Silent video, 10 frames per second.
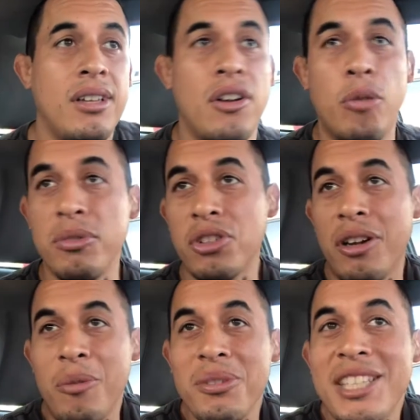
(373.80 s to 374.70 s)
almost
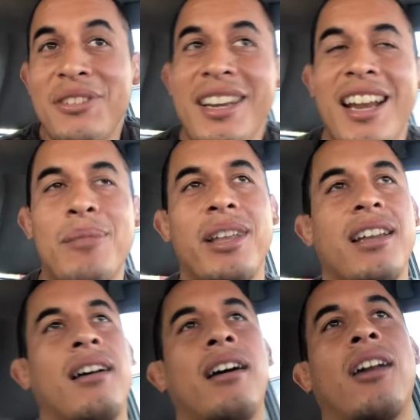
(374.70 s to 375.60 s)
every day I'm like,
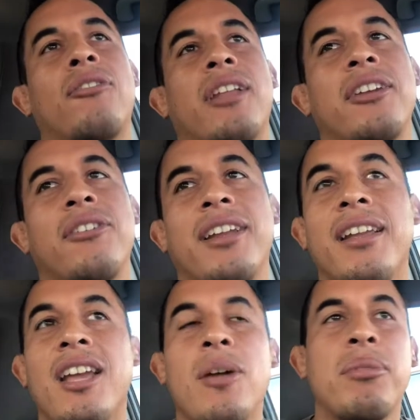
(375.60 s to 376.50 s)
I don't feel like doing it.
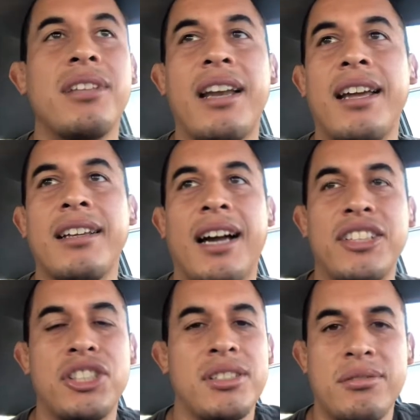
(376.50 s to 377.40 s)
But then I
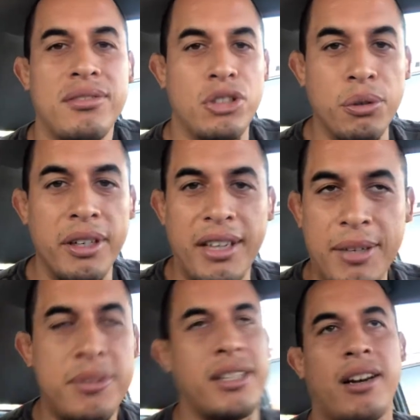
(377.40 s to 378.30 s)
just do it.
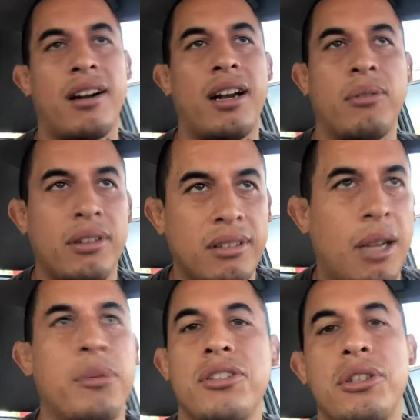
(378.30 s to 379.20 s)
I'm just like, all right, well,
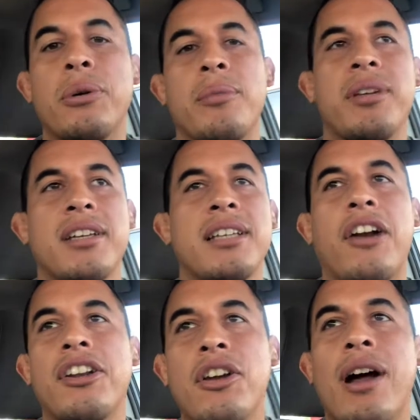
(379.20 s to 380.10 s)
I'm gonna do it because I
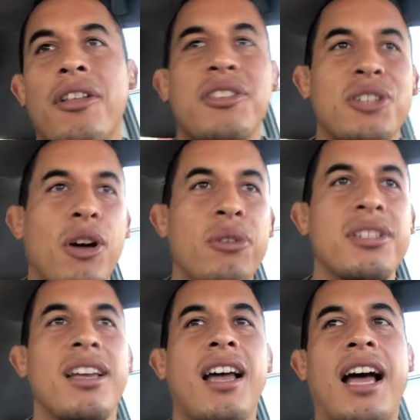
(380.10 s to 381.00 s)
already know how this goes.
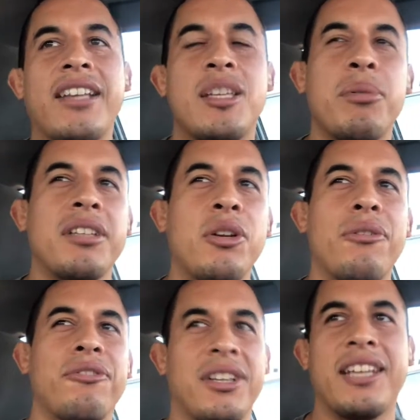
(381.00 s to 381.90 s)
I typically
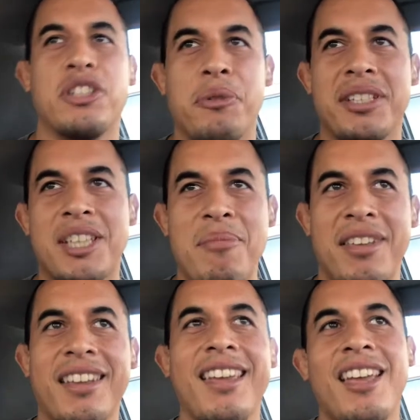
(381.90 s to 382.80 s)
don't feel like doing
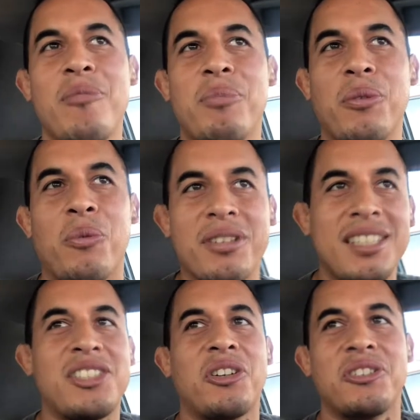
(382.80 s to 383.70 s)
something, but once
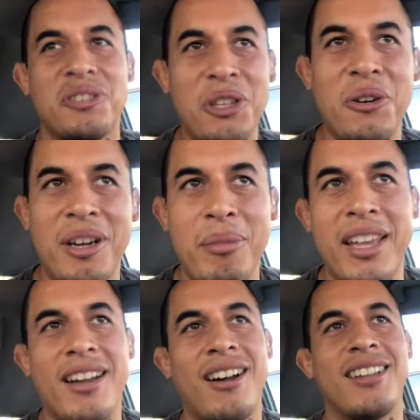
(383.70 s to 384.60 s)
I start to do it, I'm
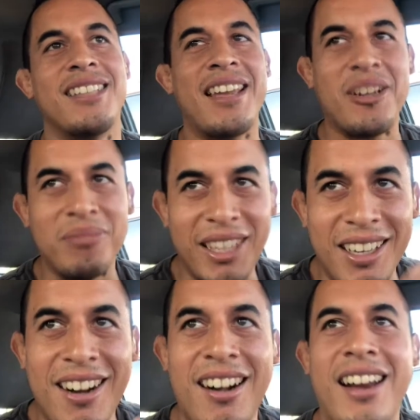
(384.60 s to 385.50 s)
like, oh damn,
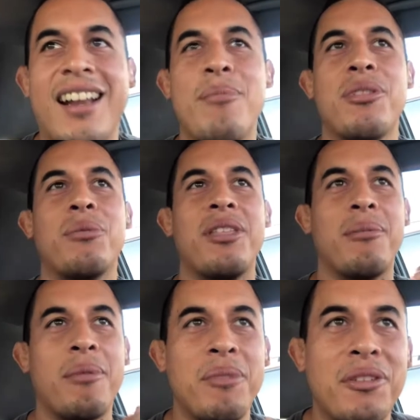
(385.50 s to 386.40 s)
like, all right, I'm in the
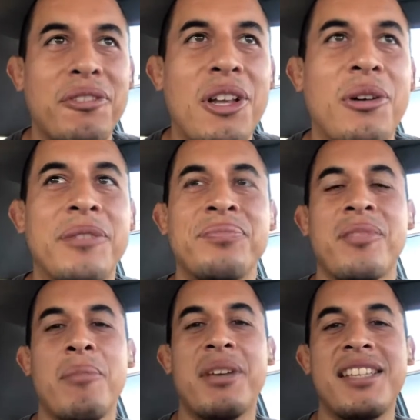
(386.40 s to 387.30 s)
rhythm, I'm in the flow.
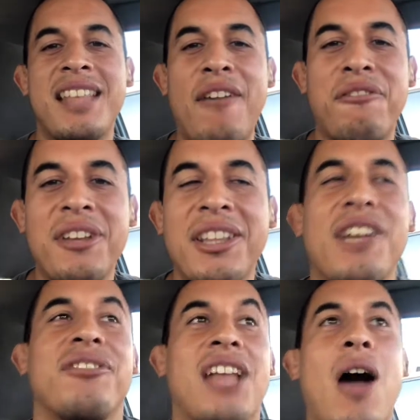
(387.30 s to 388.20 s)
Because that feeling
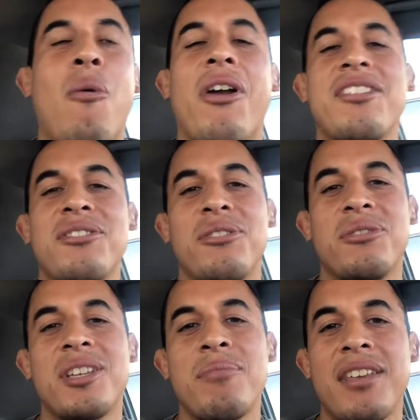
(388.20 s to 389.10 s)
of not wanting to do
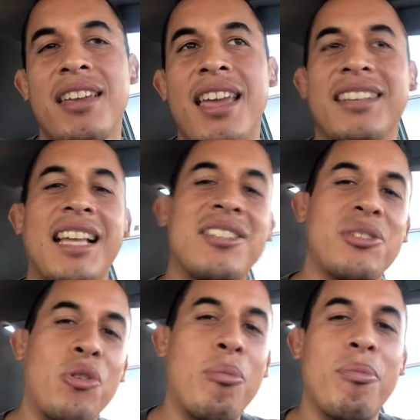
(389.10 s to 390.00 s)
something, that's
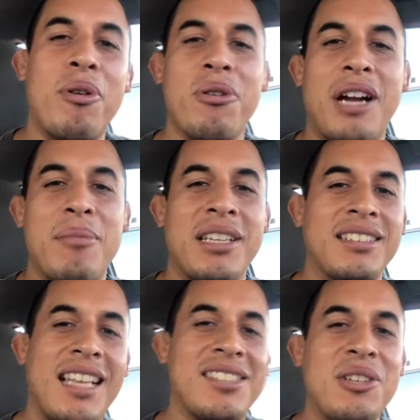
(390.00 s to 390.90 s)
the normal programming.
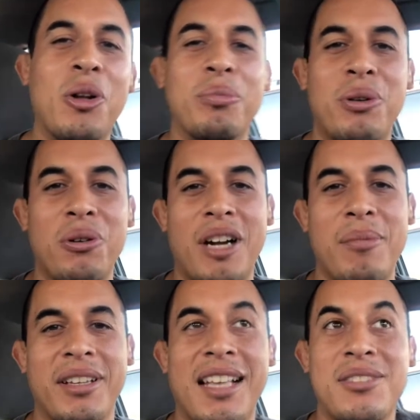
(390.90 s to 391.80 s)
That's the old
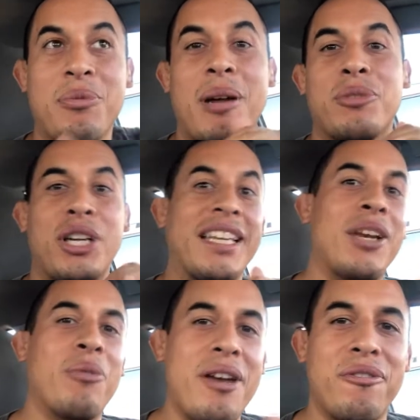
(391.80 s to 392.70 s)
programming. That's what I'm trying to get
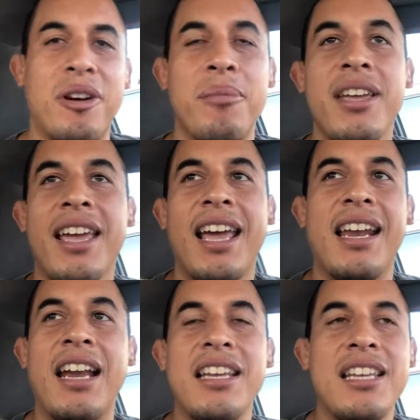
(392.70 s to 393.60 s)
away from.
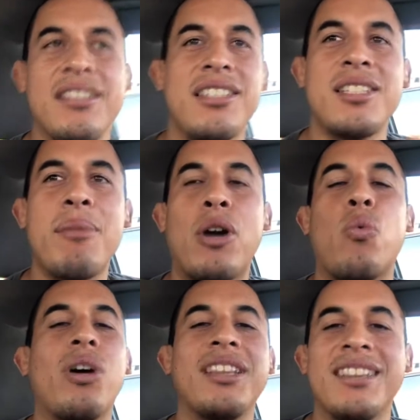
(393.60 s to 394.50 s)
And it doesn't matter
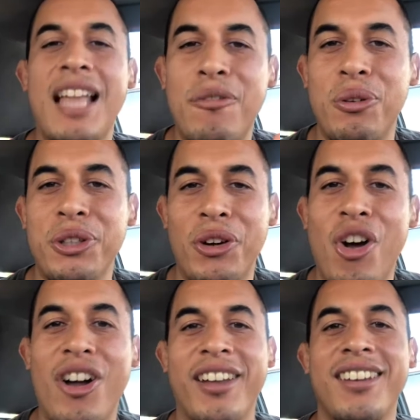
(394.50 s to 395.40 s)
what level you're
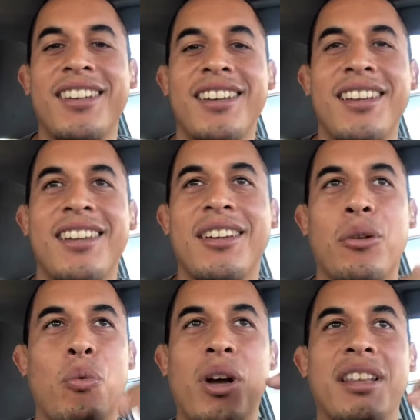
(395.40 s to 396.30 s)
on
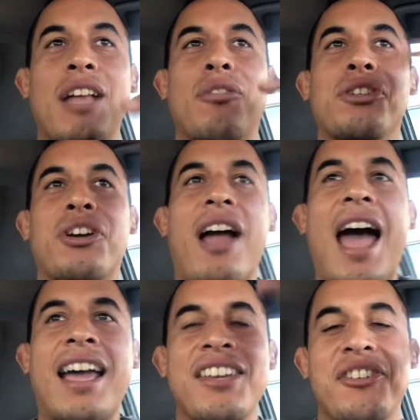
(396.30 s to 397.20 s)
or what level you're
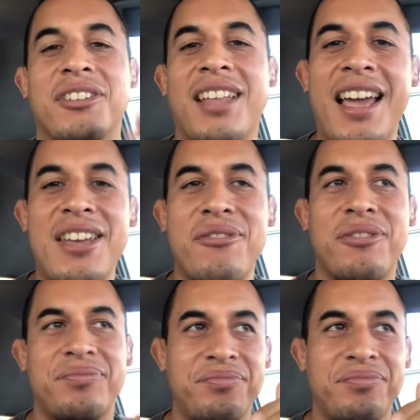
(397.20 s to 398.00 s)
at in your life.